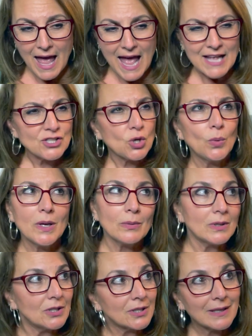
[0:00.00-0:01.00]
And so we
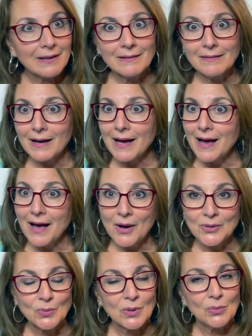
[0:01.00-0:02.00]
were looking
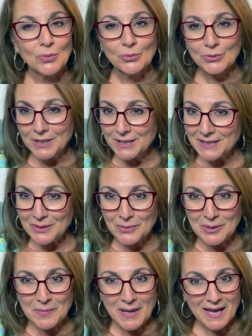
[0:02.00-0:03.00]
around. We really
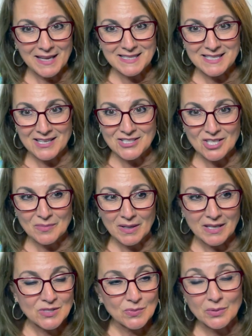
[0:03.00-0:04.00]
weren't paying attention
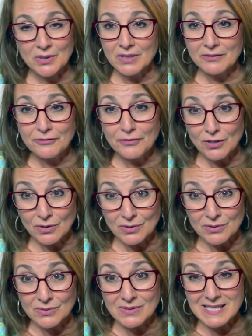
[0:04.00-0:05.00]
because we were
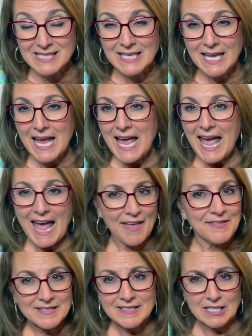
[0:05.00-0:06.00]
confused.
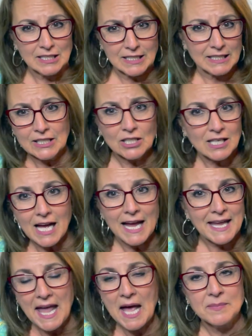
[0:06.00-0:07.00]
And this little
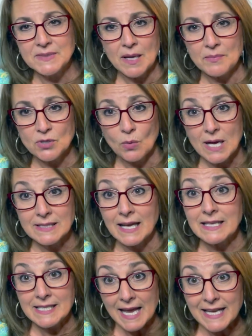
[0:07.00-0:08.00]
guy comes up to us
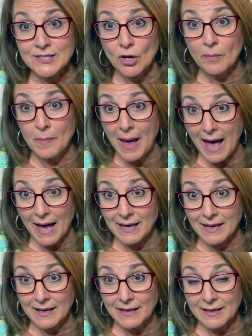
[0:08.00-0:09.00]
and takes our bag